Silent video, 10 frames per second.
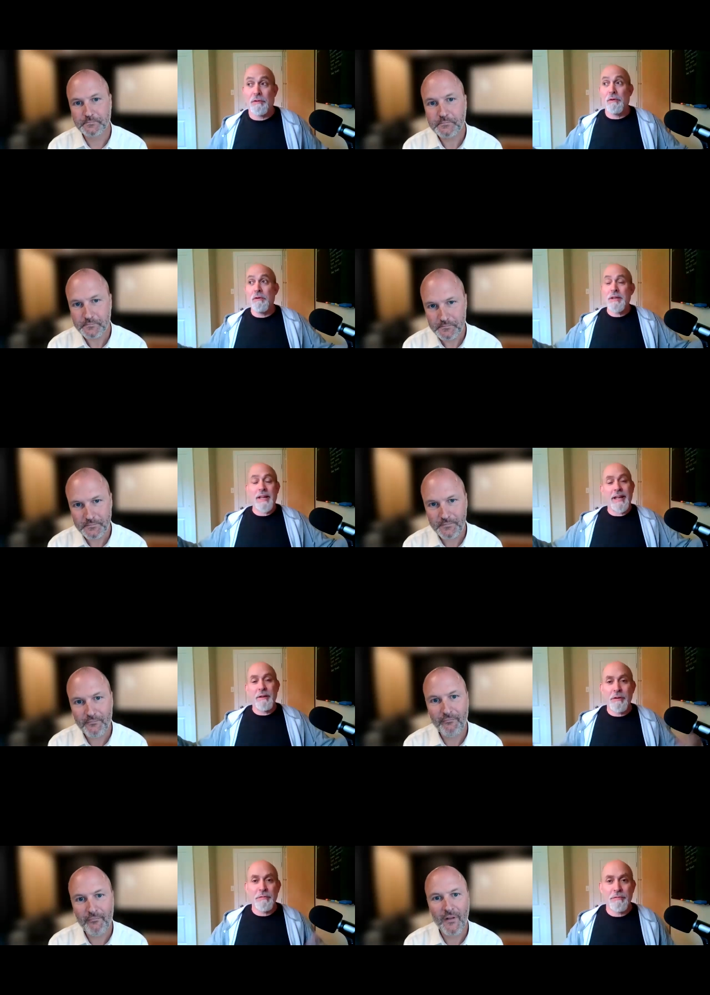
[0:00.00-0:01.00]

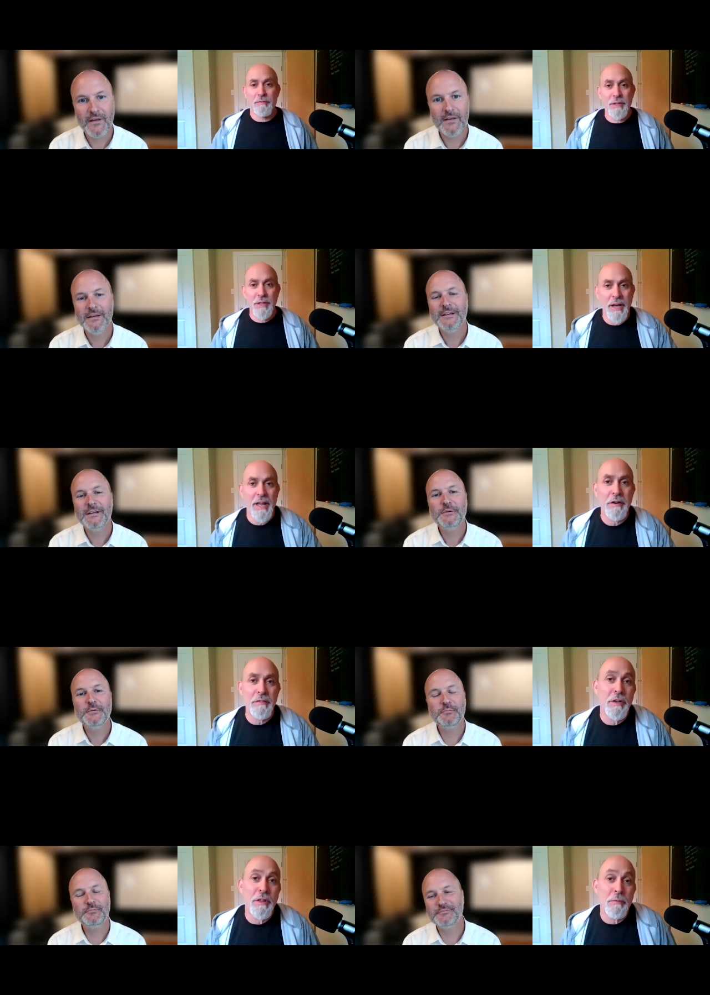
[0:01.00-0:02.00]
Speaker 1: okay, we're you know I don't
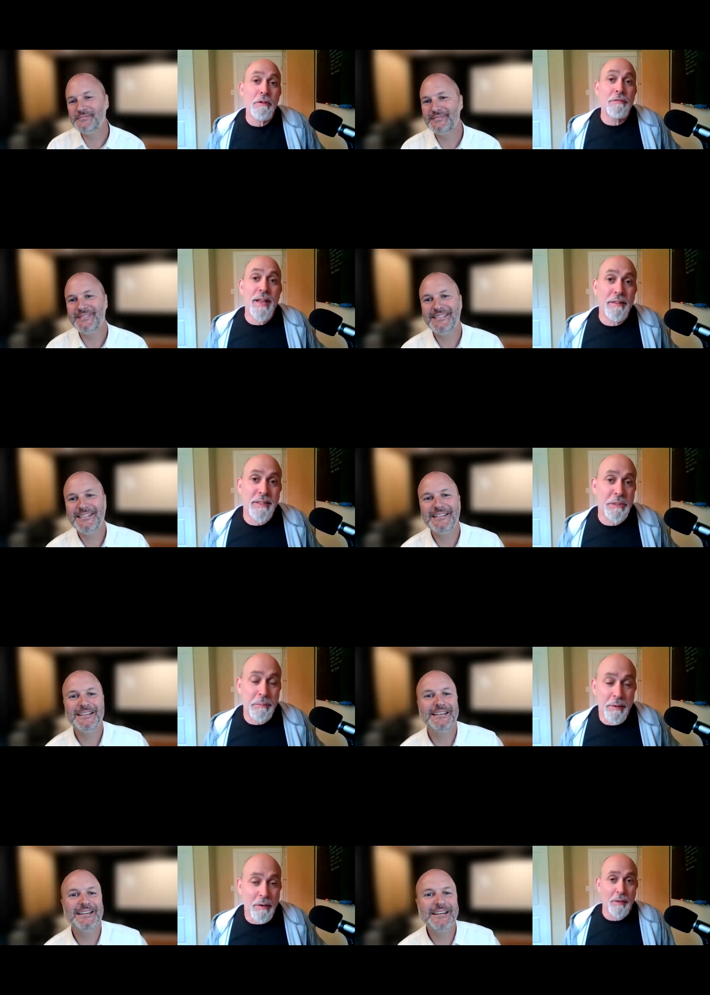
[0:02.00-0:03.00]
even know that we're a failed
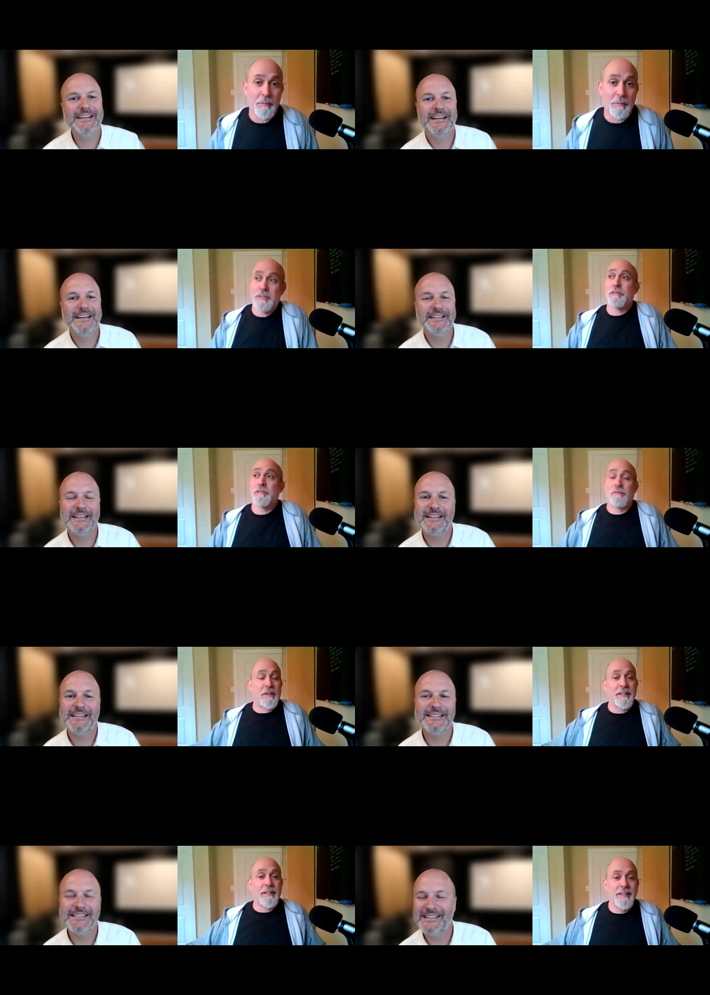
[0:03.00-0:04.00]
experiment. We just
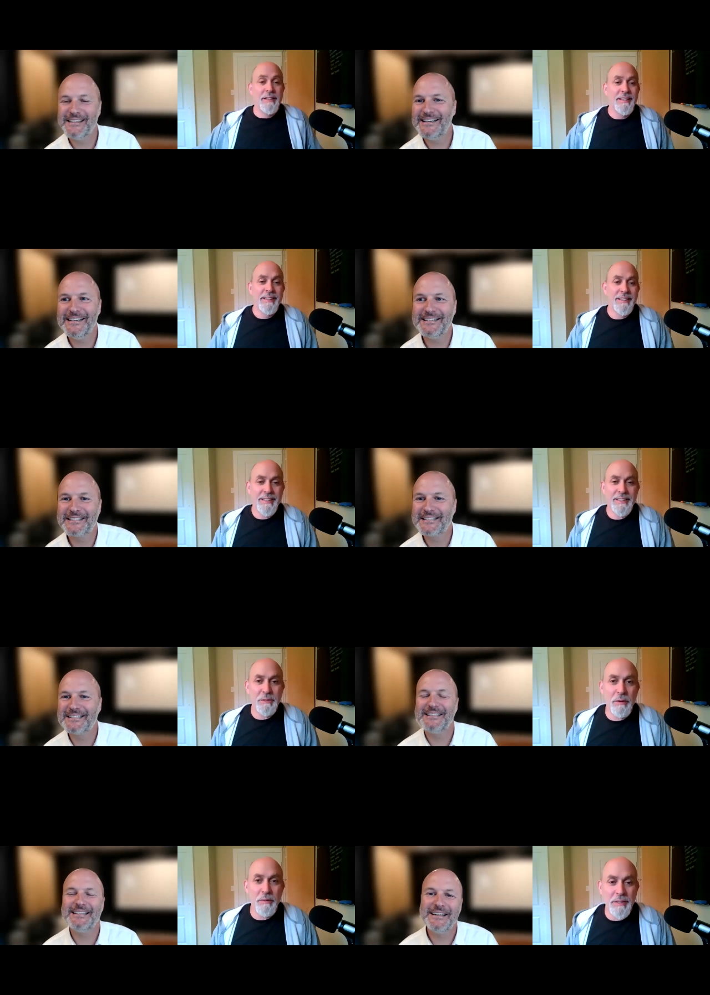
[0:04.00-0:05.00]
this,
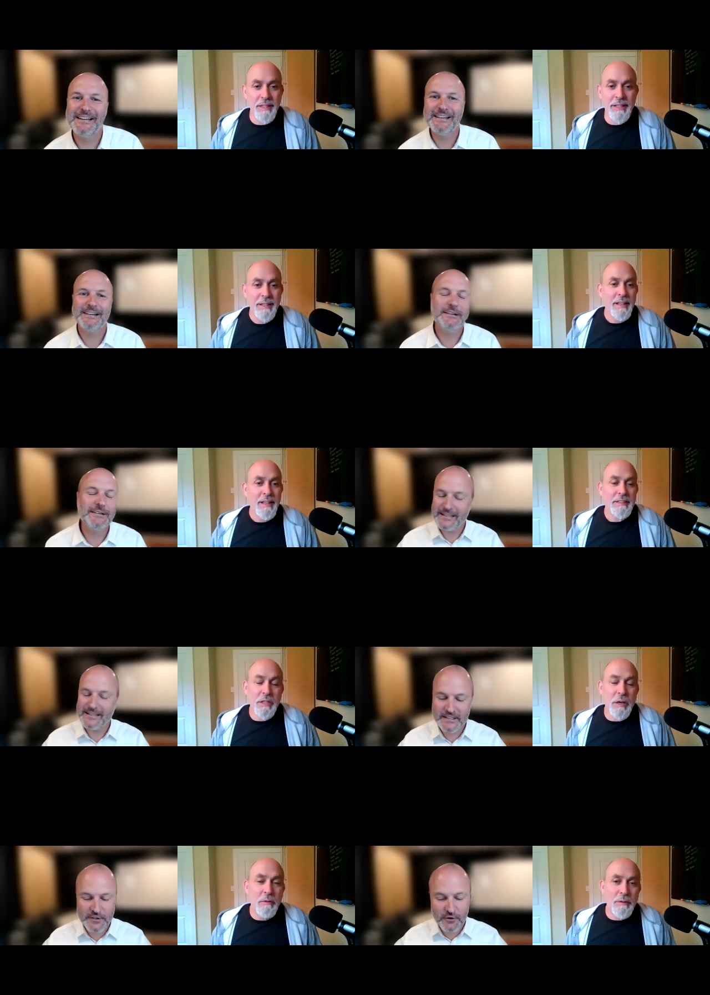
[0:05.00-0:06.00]
this is what we did.
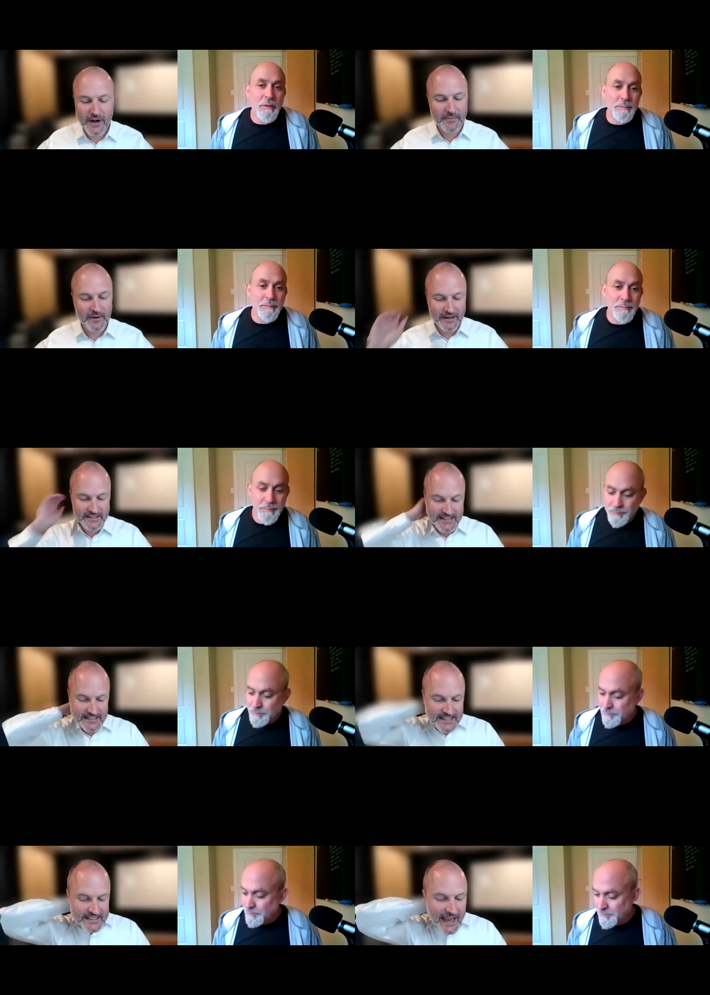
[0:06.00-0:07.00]
This is so, so
Speaker 2: great because
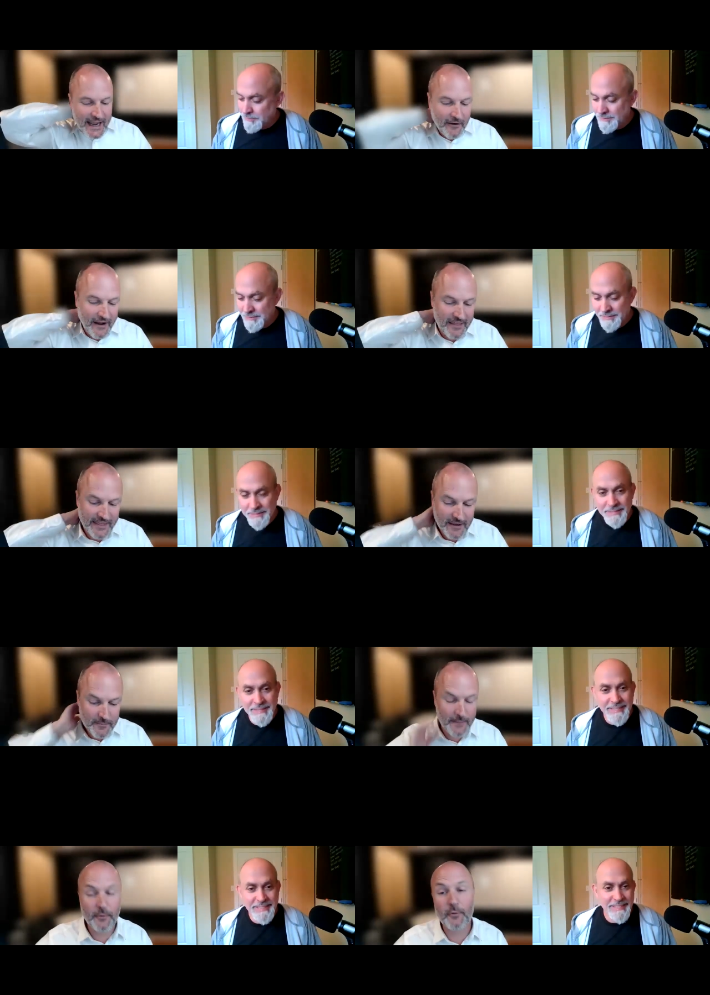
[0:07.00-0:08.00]
this is how I think
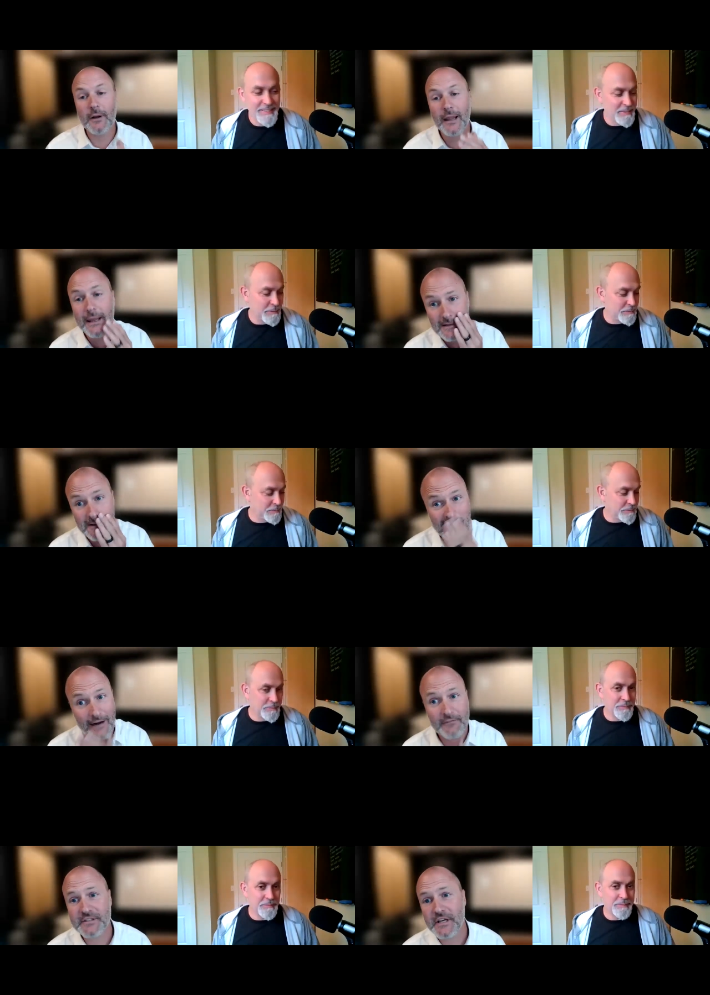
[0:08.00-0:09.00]
people relate to
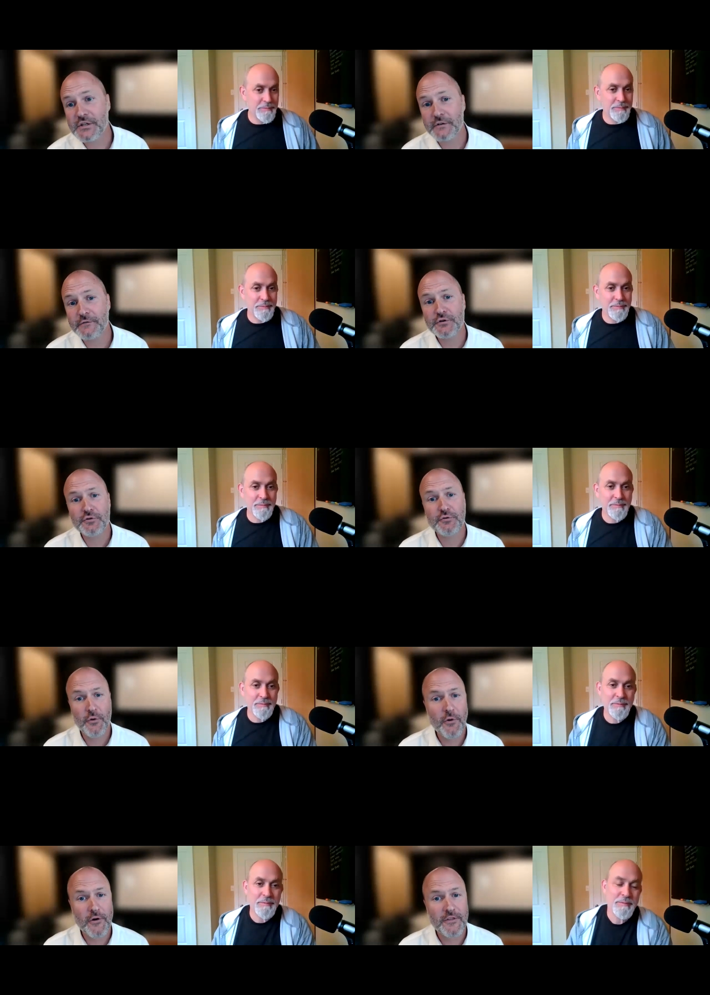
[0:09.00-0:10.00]
conversations of true
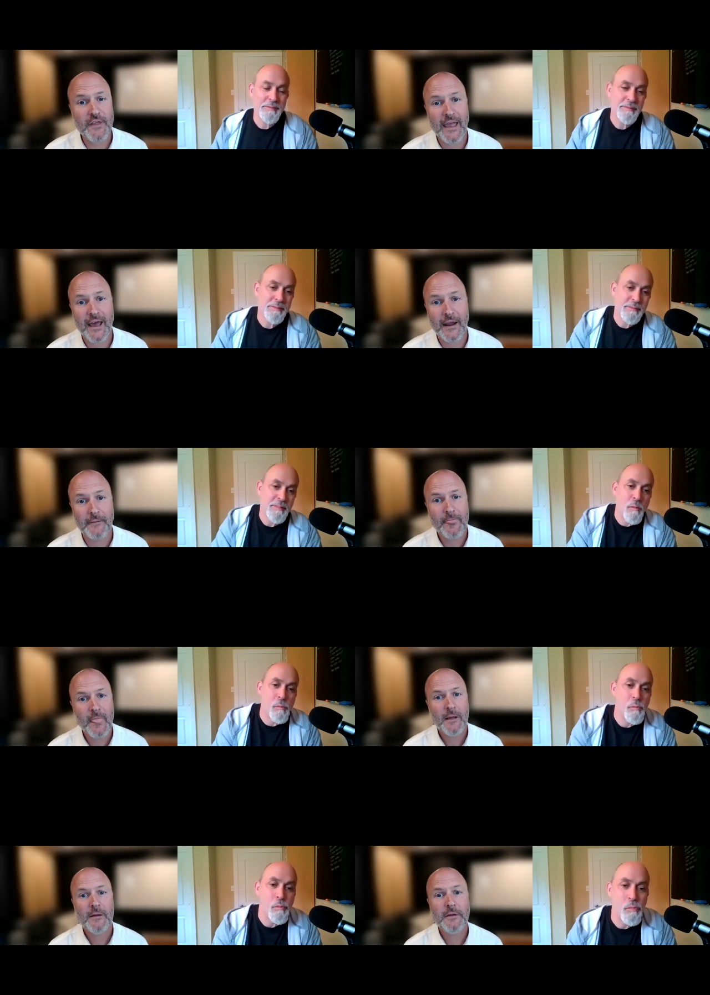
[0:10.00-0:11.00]
north and
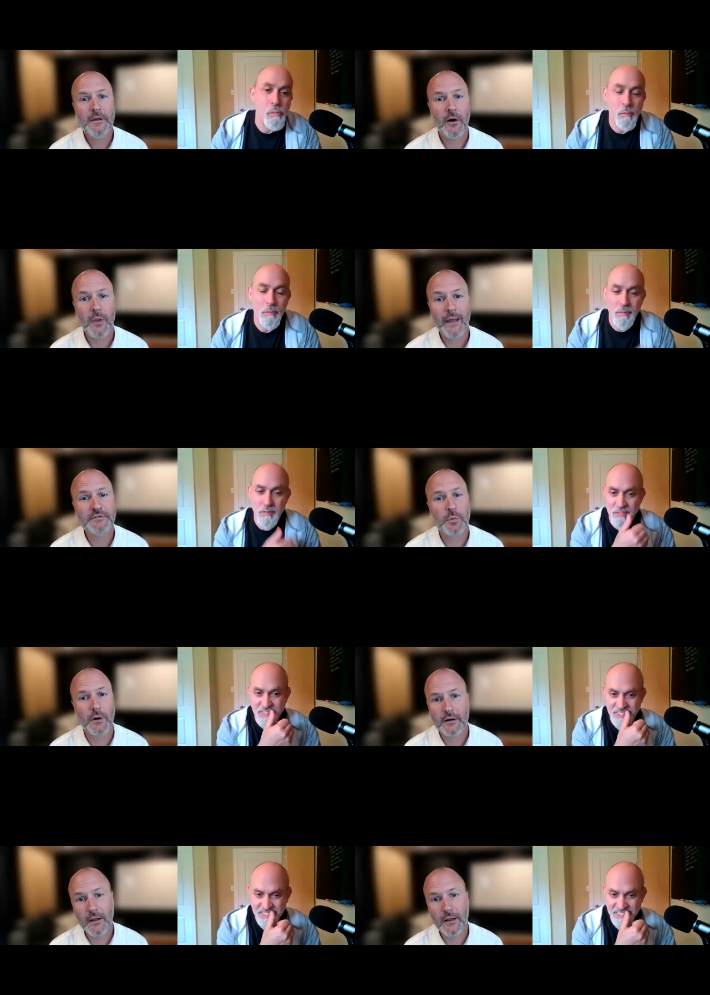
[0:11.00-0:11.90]
you know life's work.